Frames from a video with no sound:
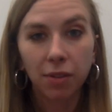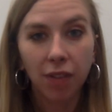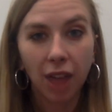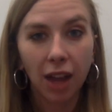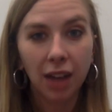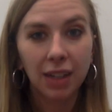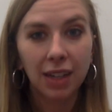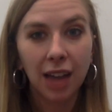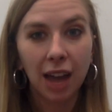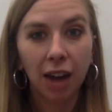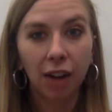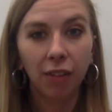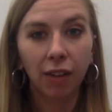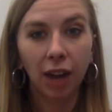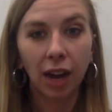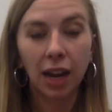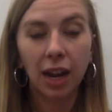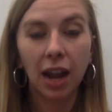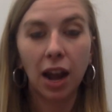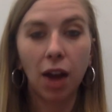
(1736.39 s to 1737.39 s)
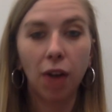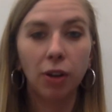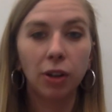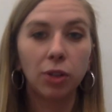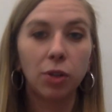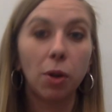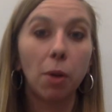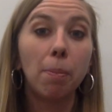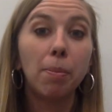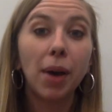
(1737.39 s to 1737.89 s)
that data right now
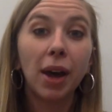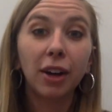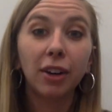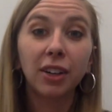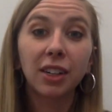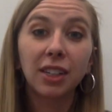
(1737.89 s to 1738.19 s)
into a better